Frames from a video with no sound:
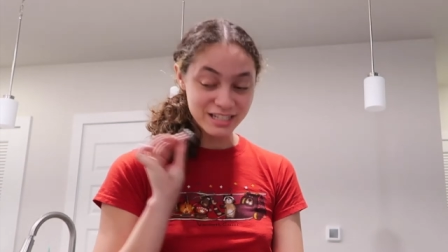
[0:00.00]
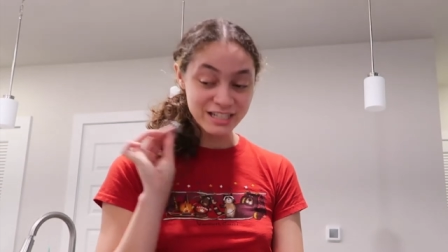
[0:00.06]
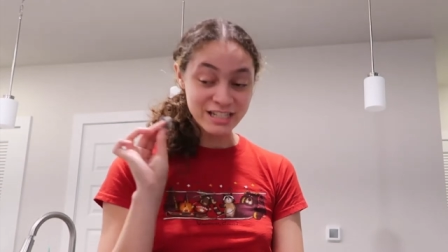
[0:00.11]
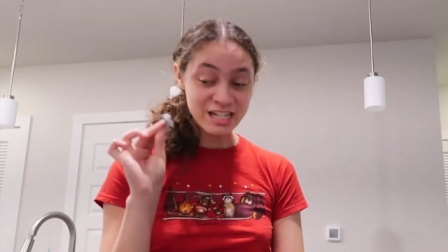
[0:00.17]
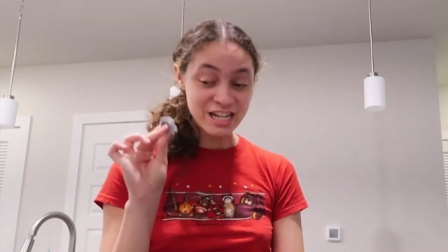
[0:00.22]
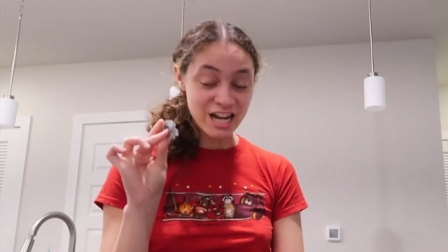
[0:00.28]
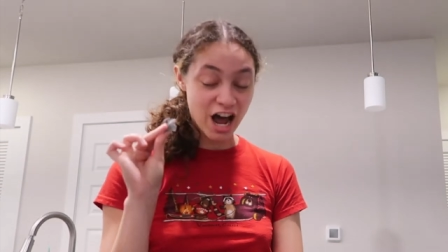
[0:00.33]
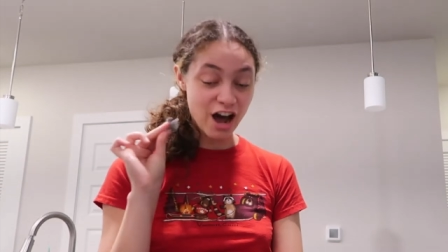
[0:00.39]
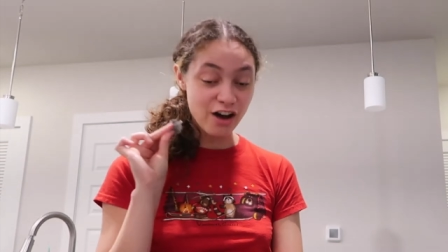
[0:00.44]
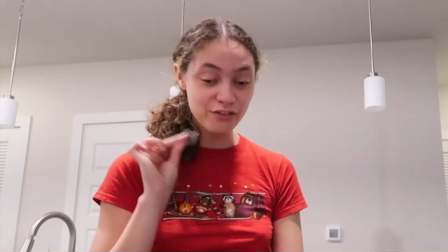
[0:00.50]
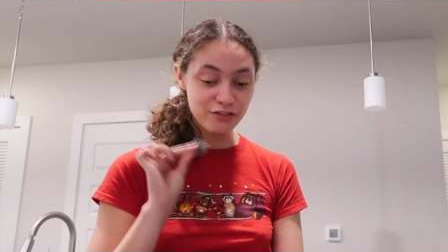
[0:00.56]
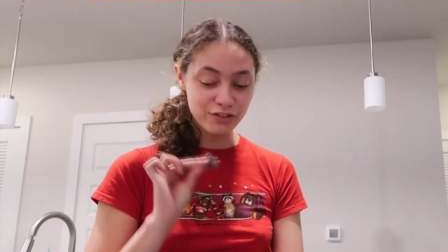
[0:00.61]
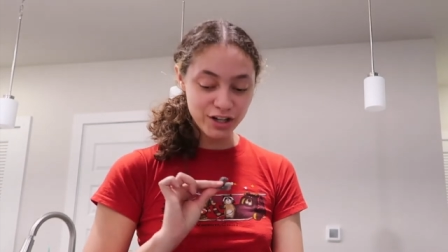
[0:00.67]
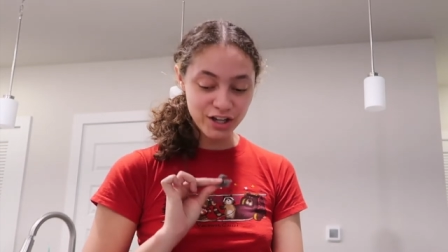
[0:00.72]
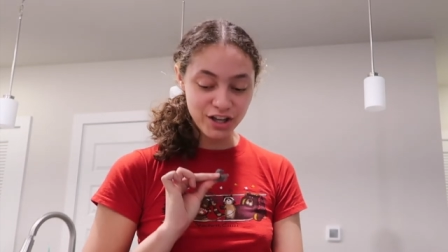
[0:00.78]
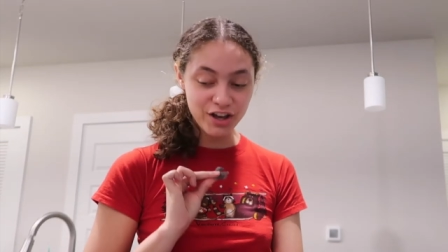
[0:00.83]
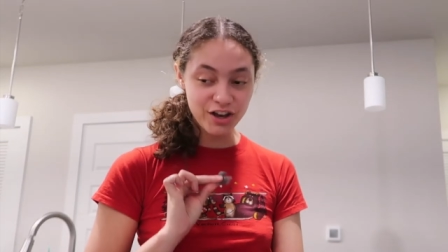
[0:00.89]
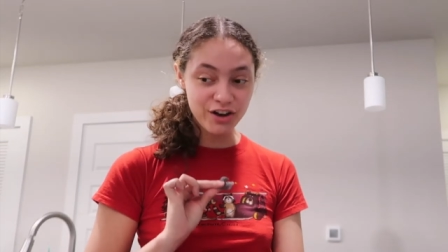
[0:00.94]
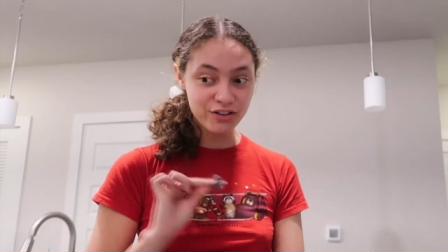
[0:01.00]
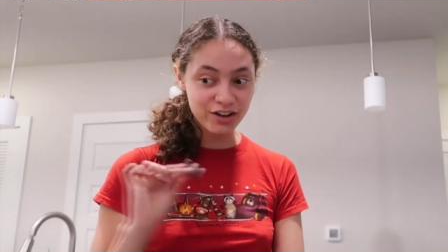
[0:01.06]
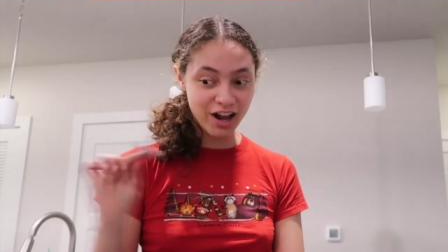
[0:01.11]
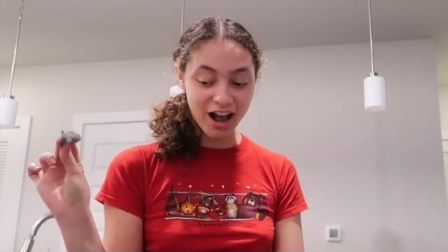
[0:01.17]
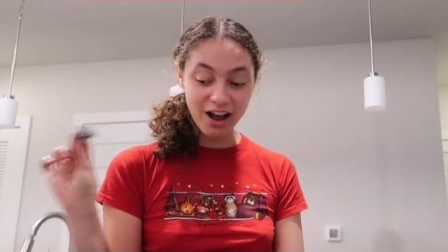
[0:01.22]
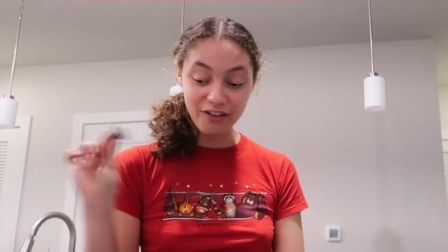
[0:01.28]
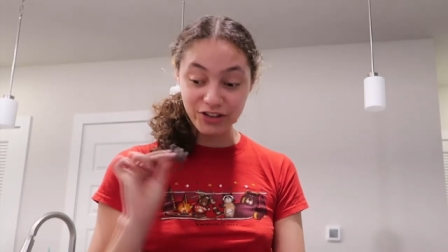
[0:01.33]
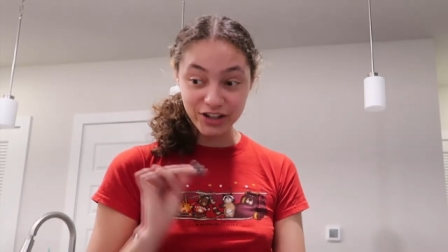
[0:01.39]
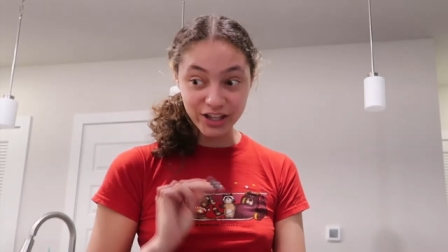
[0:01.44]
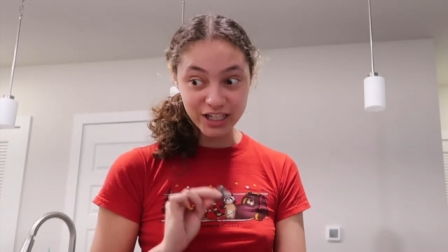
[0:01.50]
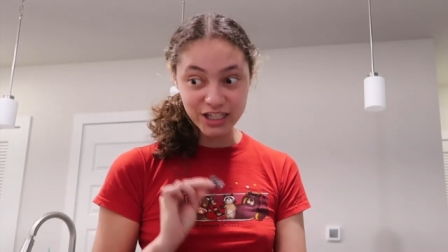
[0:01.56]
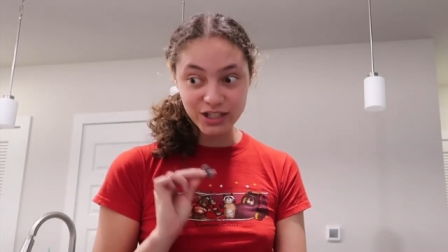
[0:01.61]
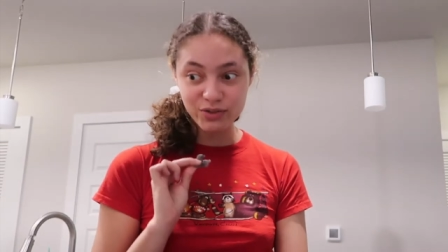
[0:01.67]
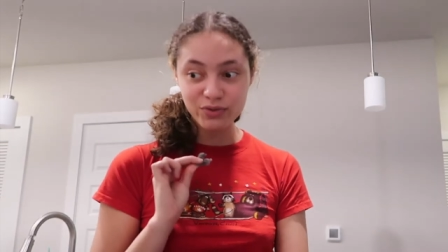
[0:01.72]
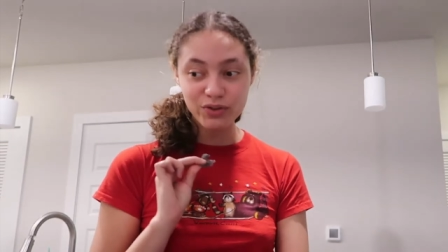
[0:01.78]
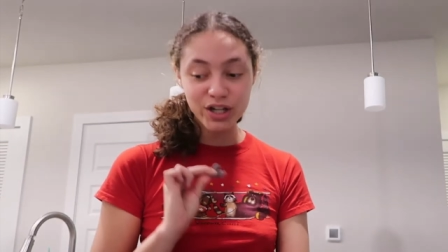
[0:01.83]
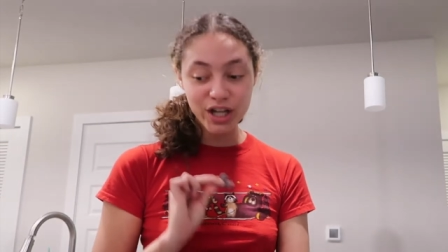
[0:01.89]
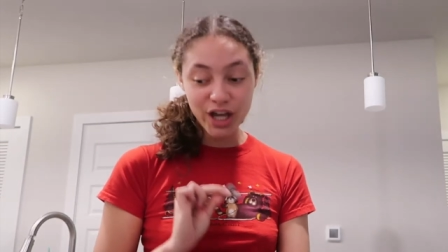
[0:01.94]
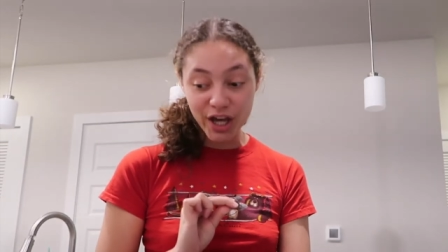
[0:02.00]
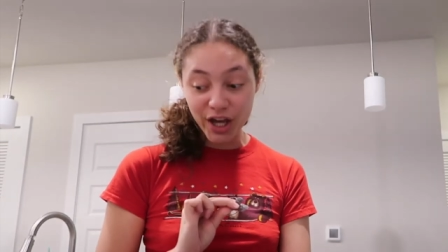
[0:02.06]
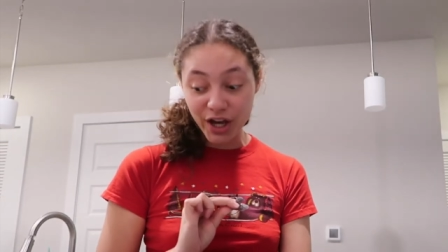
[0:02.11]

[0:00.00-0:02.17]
It's not for you. Not everything's for you.